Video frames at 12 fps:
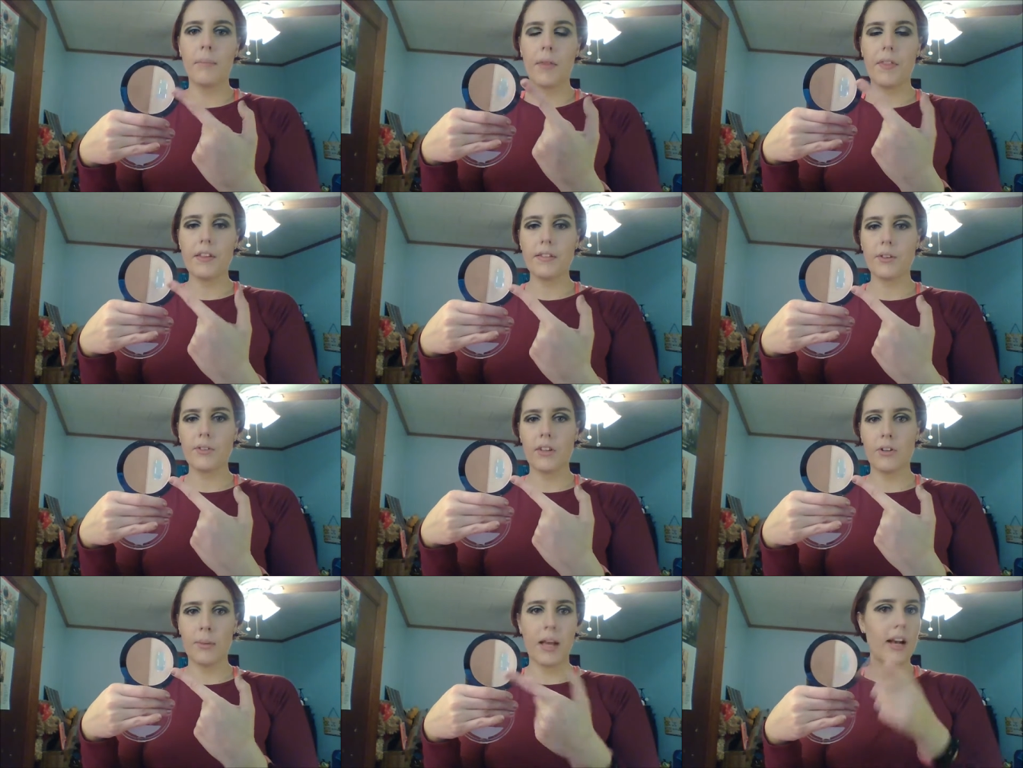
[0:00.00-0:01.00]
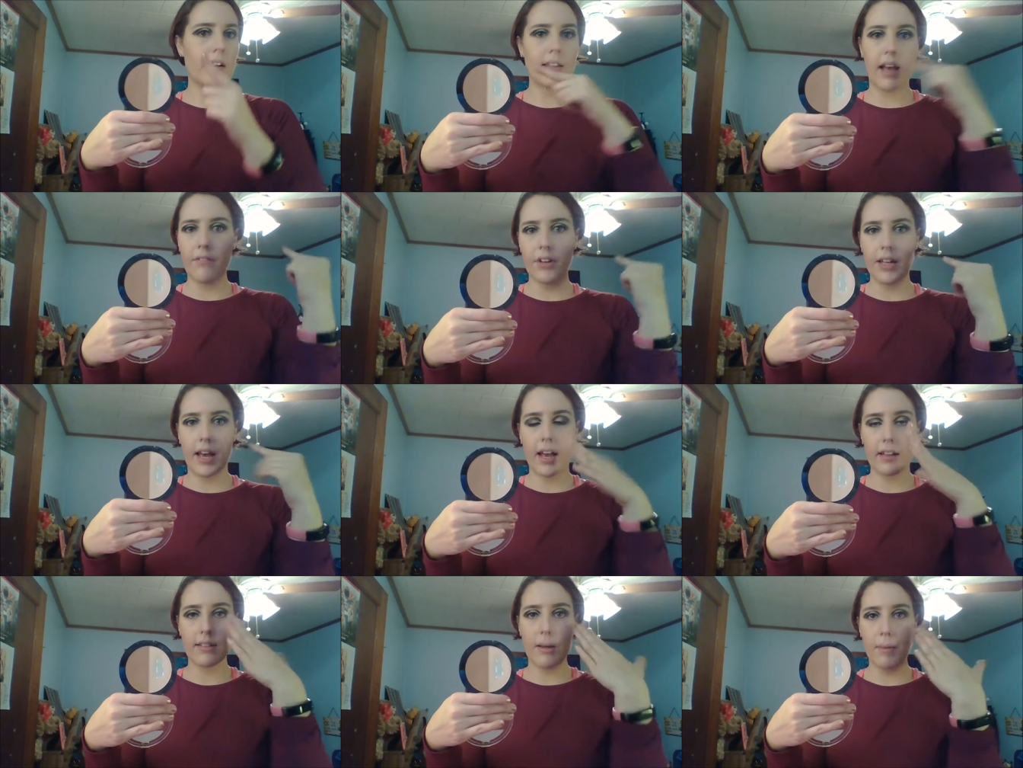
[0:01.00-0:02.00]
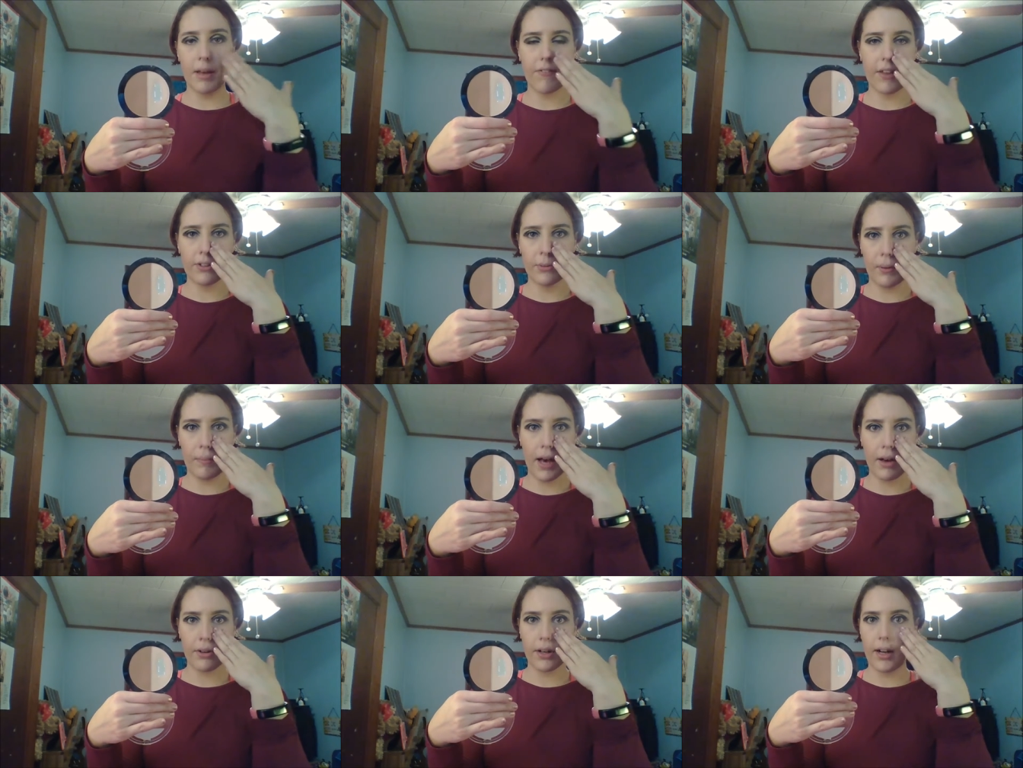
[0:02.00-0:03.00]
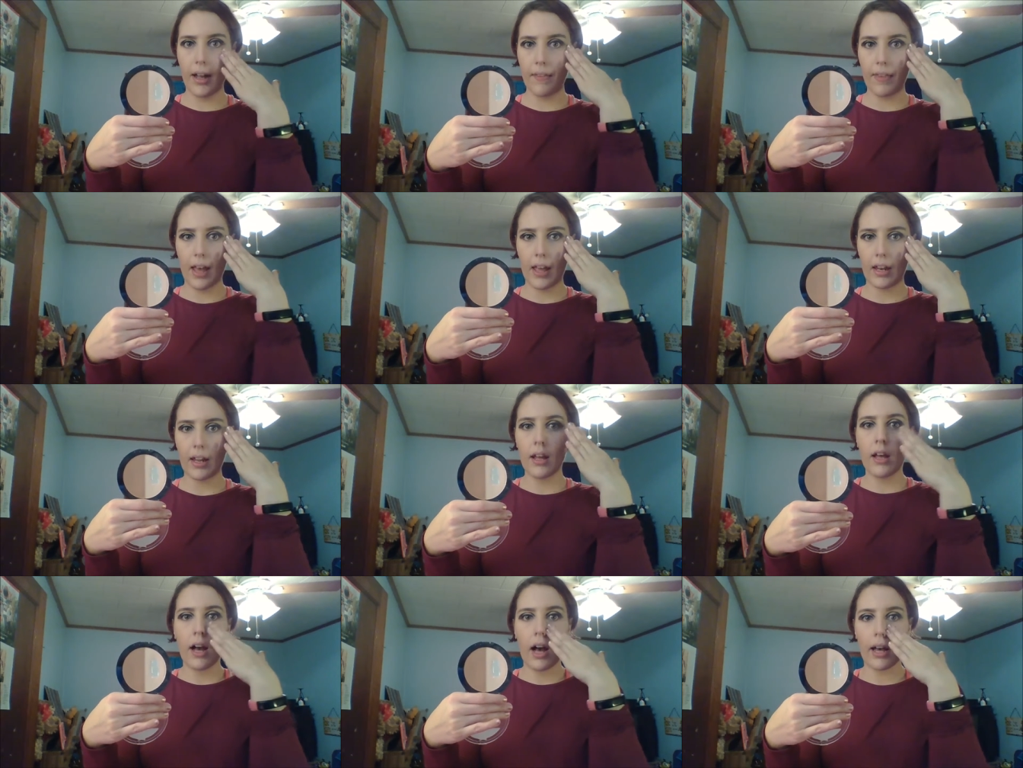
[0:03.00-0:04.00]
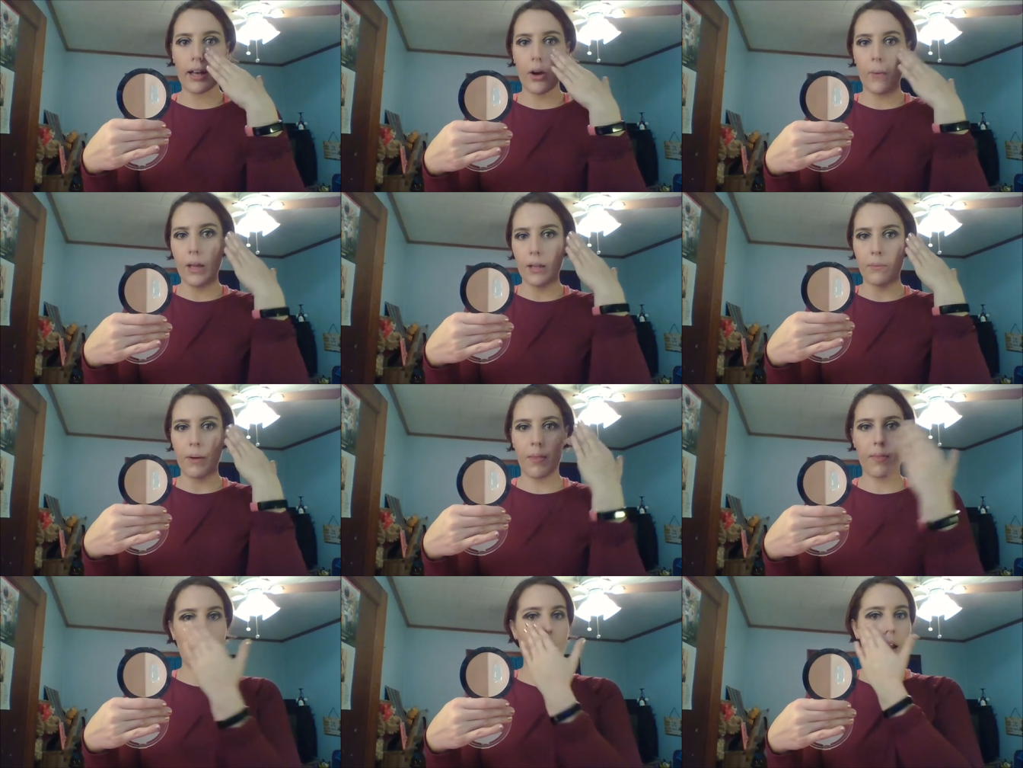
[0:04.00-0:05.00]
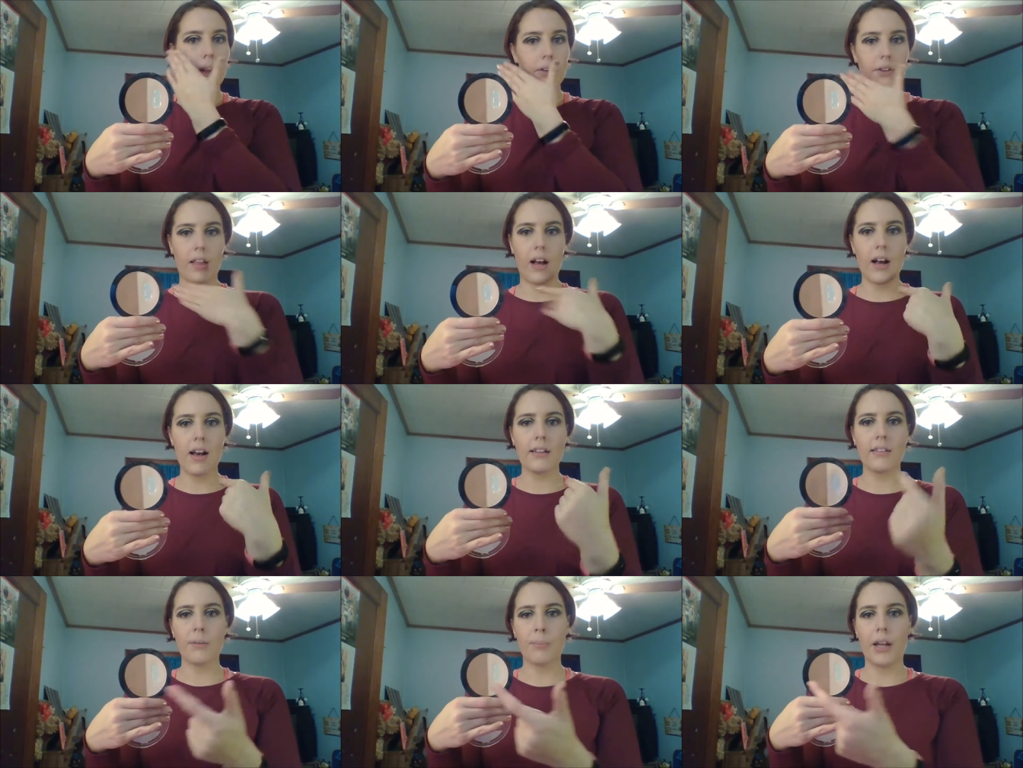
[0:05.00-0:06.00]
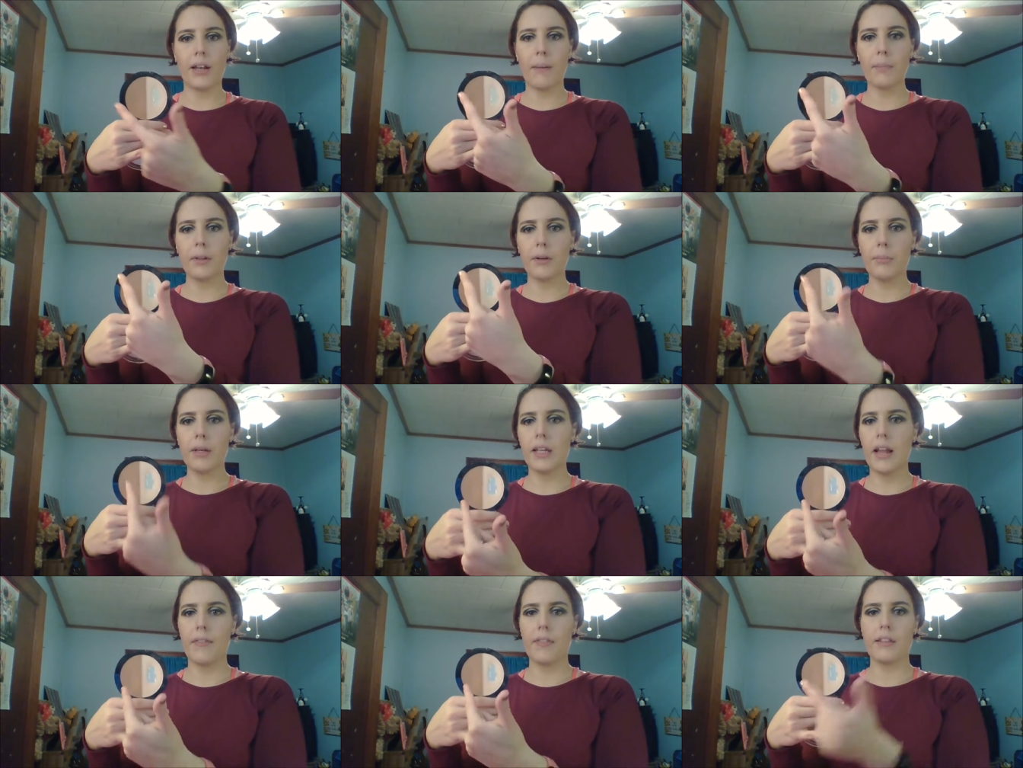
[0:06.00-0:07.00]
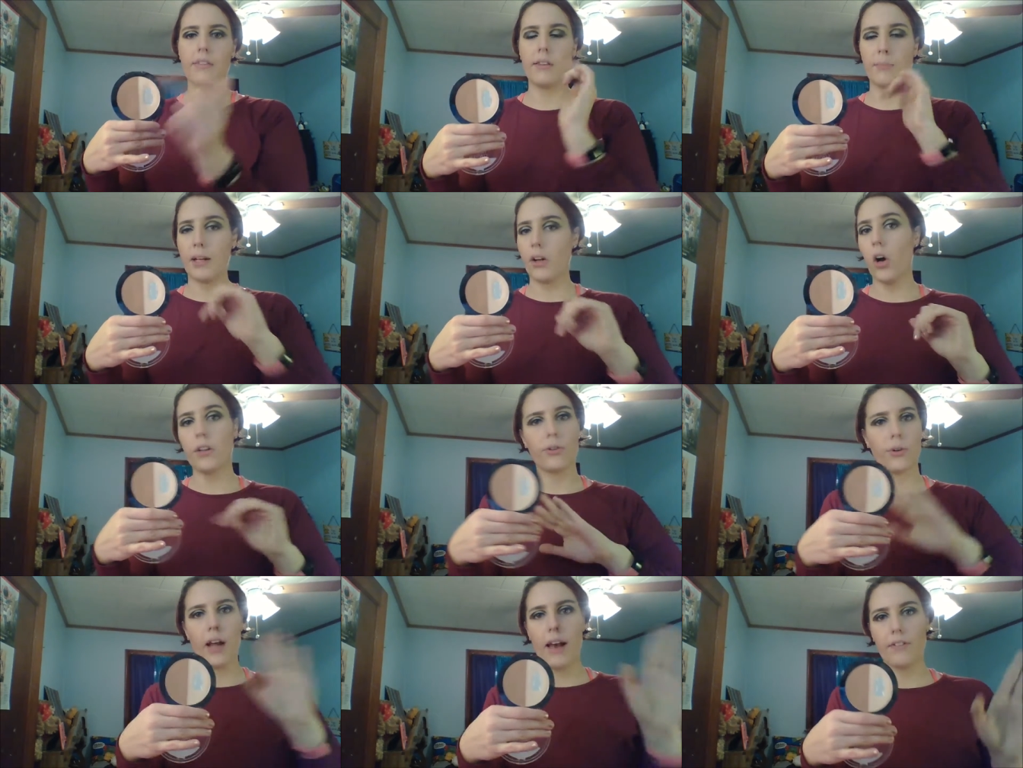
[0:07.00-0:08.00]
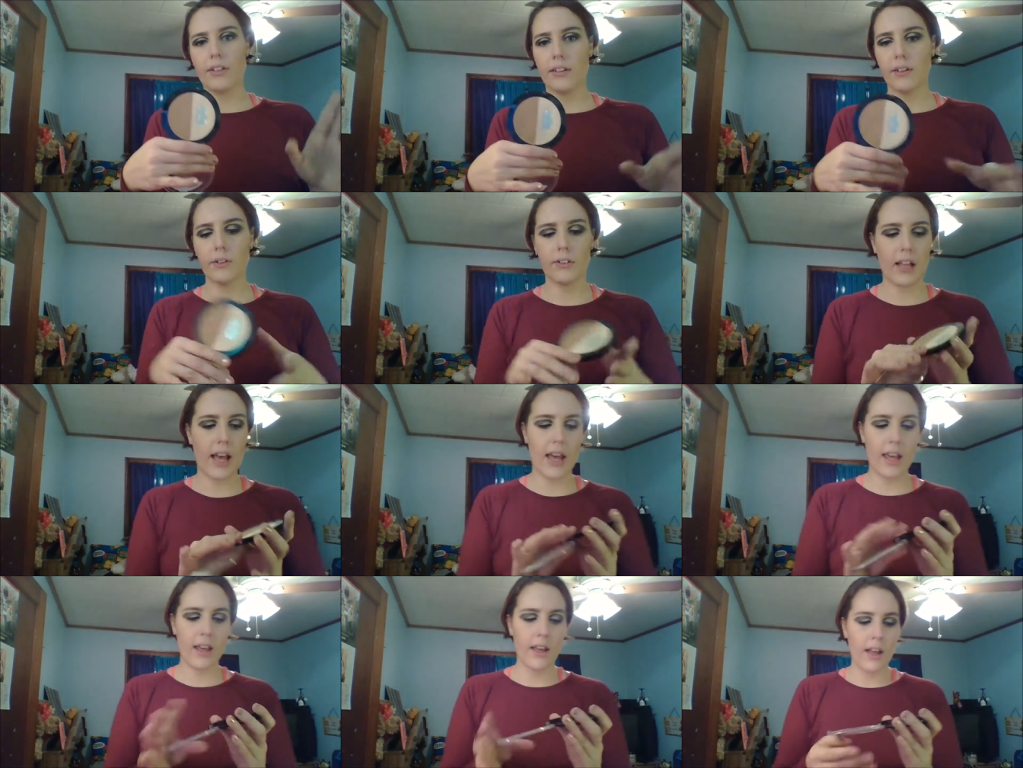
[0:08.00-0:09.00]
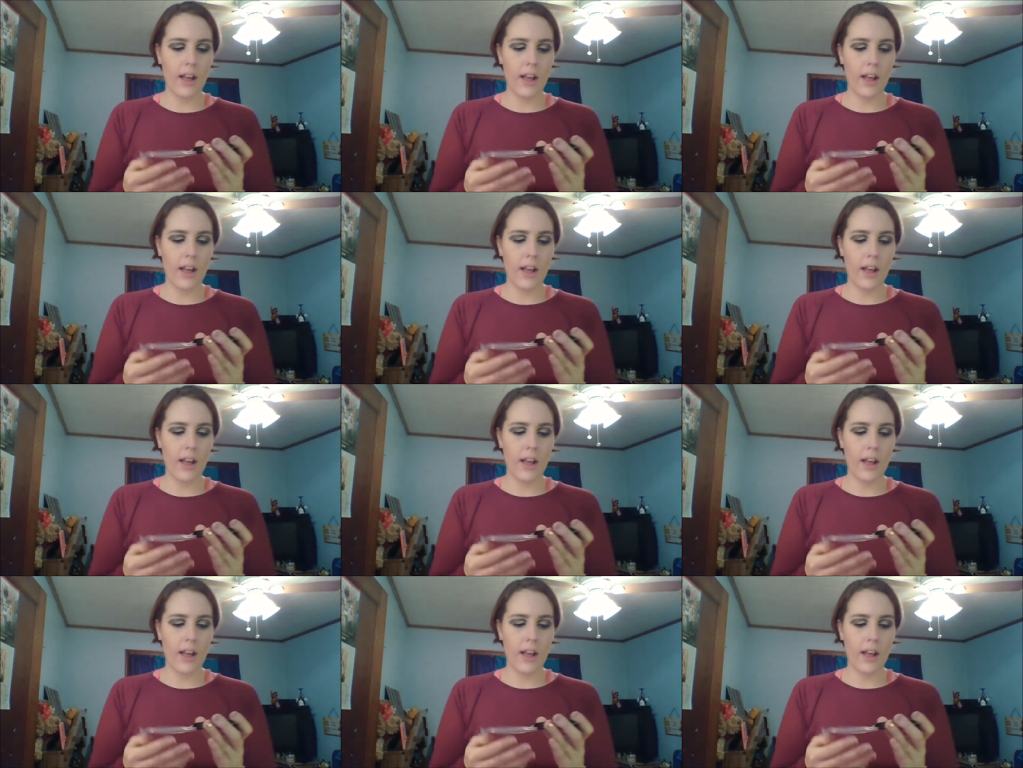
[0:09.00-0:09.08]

This goes under my eyes every day. I set my face with powder, and then I go in with that under the eyes to brighten up a little bit, and this is my contour every single day.